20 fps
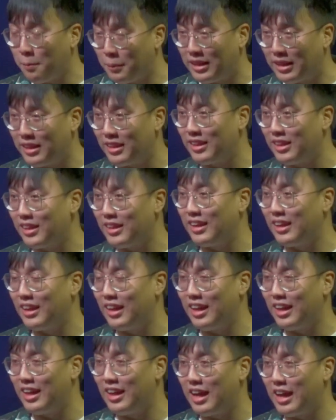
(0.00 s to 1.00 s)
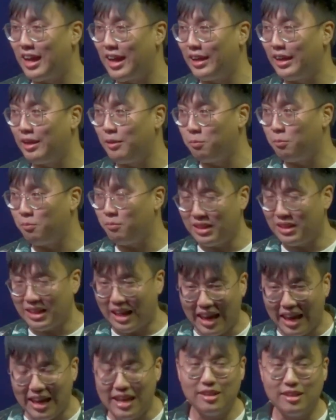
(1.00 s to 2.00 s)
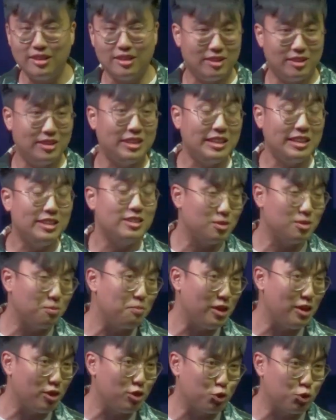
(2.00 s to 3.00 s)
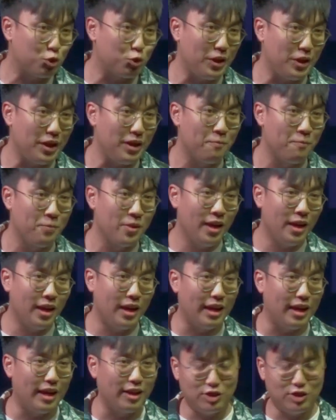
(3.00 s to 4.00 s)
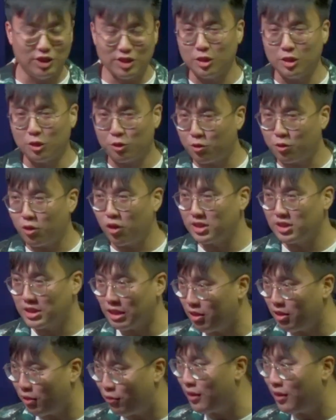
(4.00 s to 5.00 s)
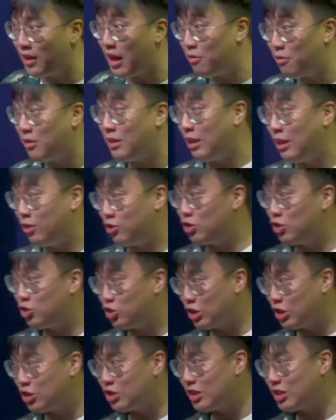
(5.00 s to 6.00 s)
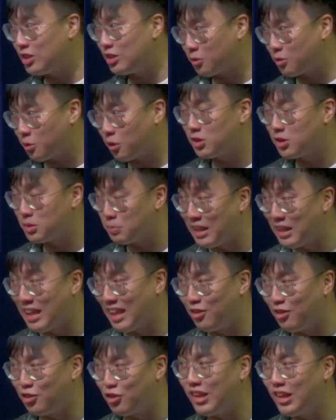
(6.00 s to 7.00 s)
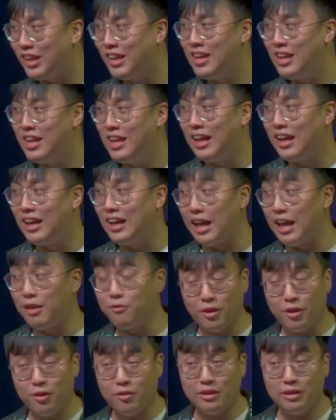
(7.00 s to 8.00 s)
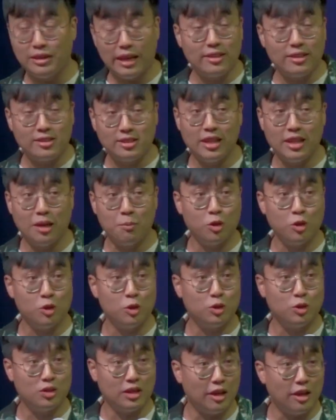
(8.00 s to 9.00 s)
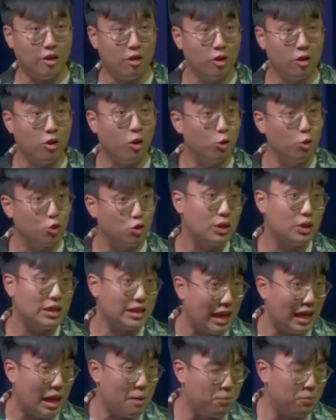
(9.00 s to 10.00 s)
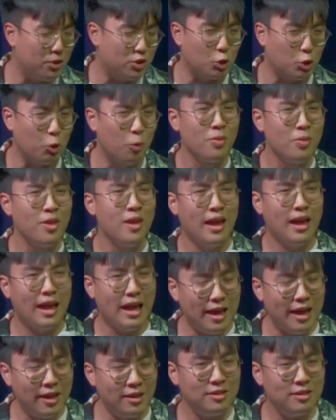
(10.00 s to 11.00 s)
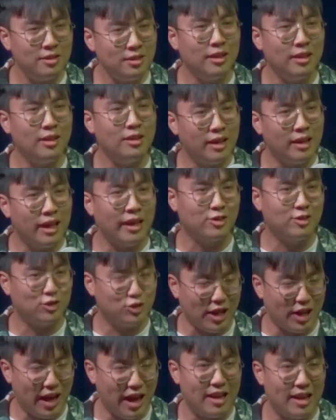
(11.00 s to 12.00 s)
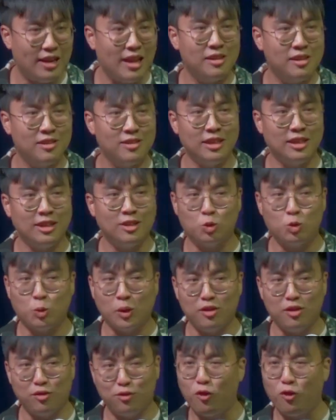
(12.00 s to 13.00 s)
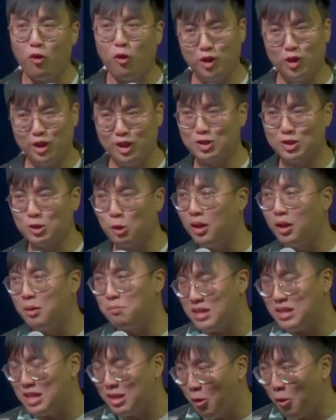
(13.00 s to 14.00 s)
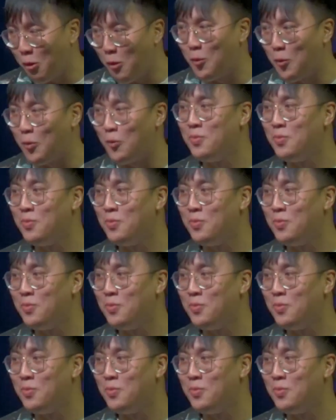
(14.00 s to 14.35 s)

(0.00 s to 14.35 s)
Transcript: here. I head the teens ministry just across our different EveryNation churches across Malaysia. Next year, I'm going to take on also the campus. So, anything next gen, anything 24 years old and below,